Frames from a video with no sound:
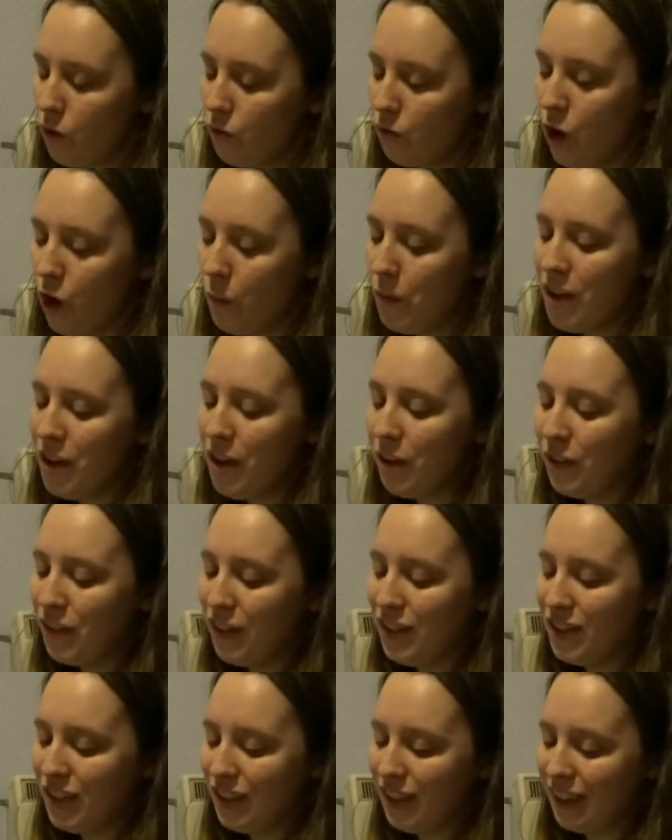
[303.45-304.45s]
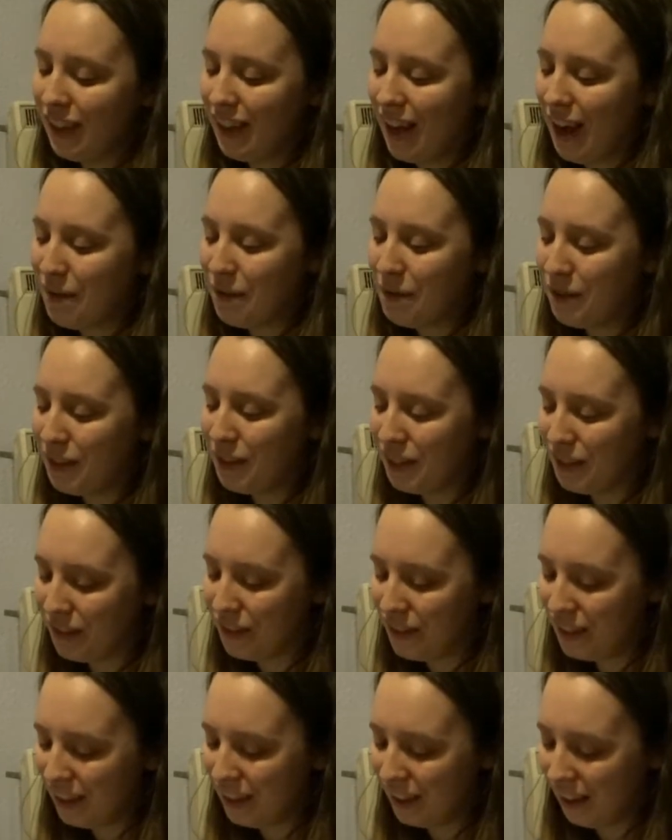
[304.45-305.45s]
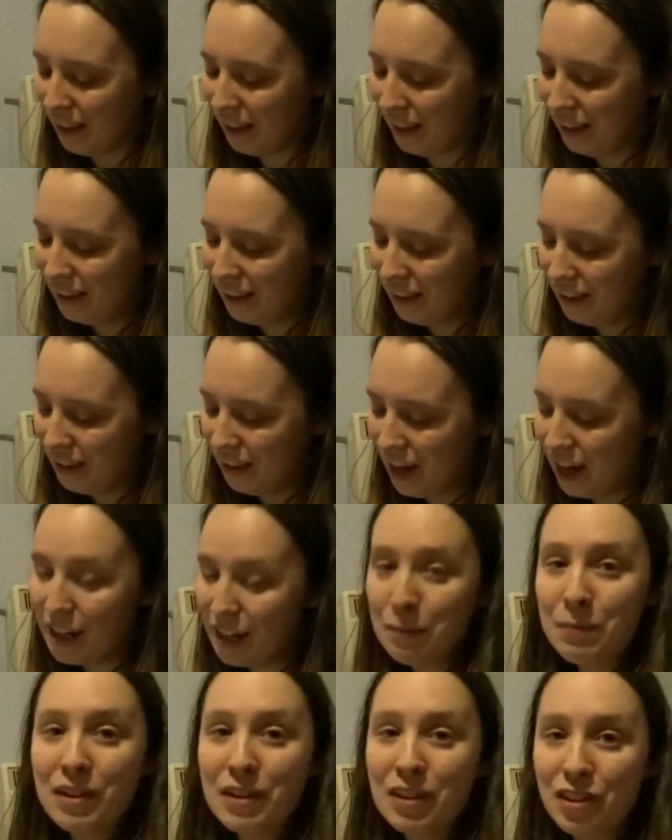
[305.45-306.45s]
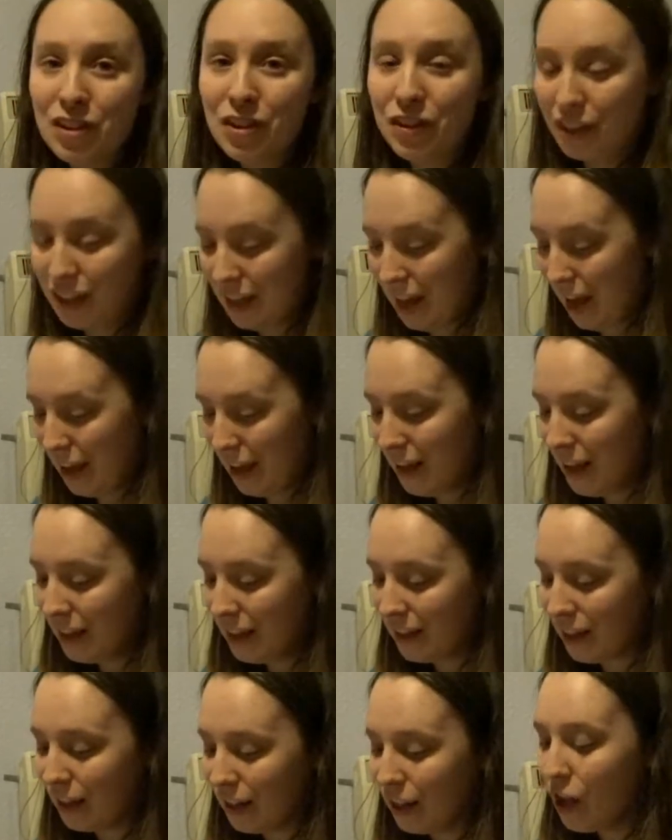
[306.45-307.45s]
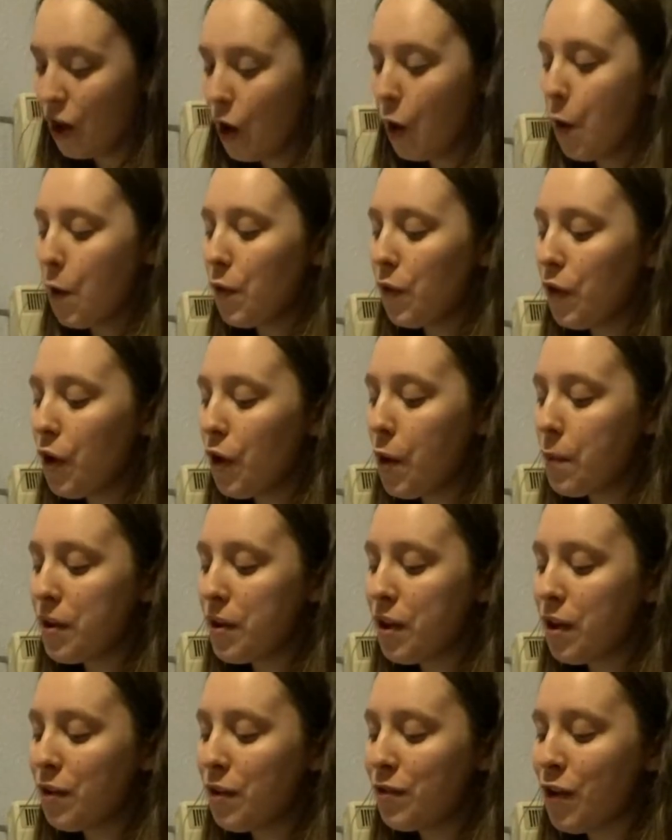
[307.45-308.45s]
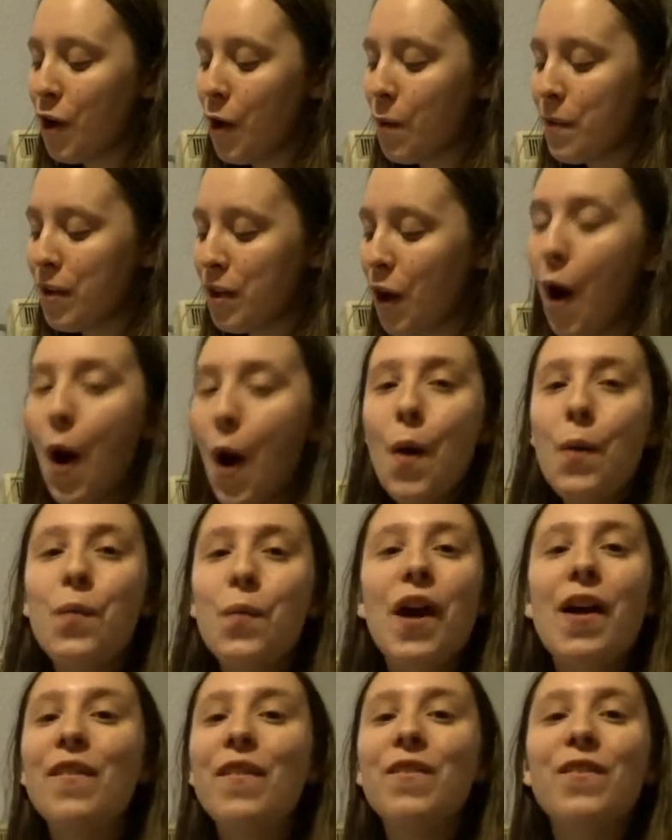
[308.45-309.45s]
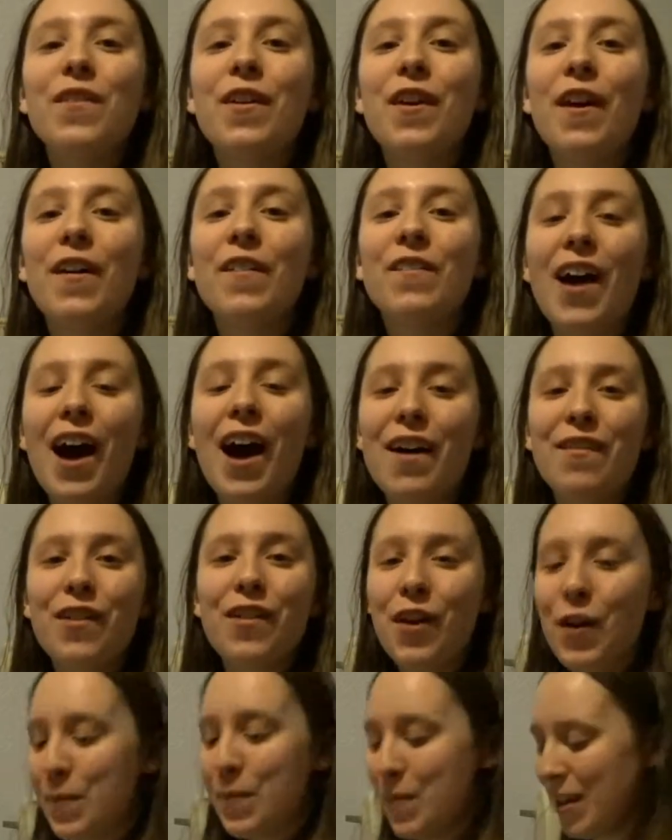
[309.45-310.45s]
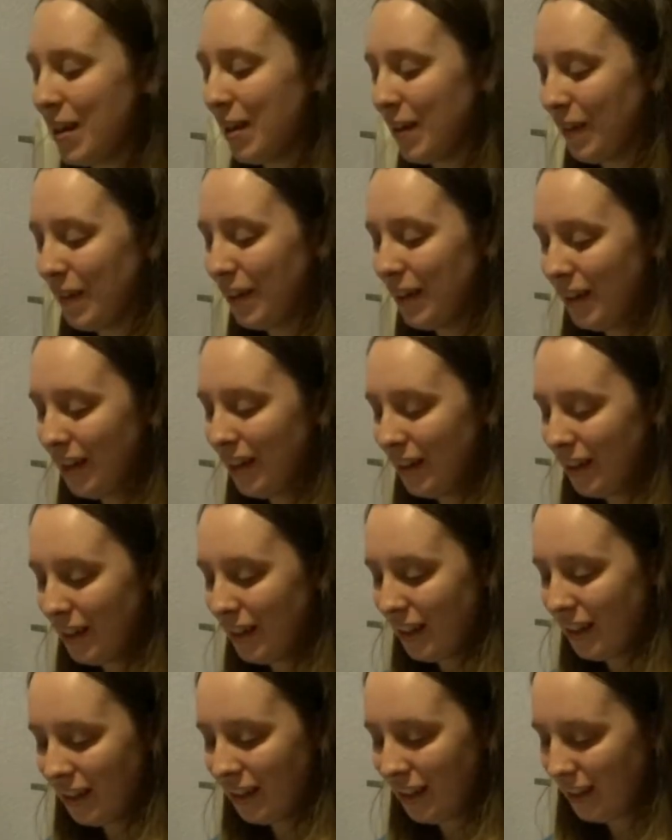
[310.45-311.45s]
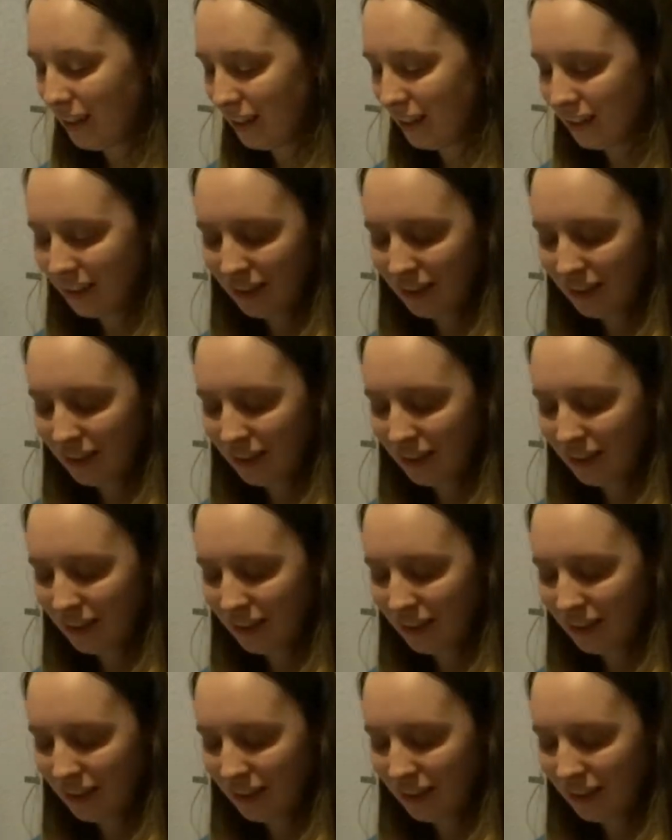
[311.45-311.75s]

Romeo and Juliet. I remember doing that. I had to be Juliet, saying, Romeo, Romeo, wherefore thou Romeo? I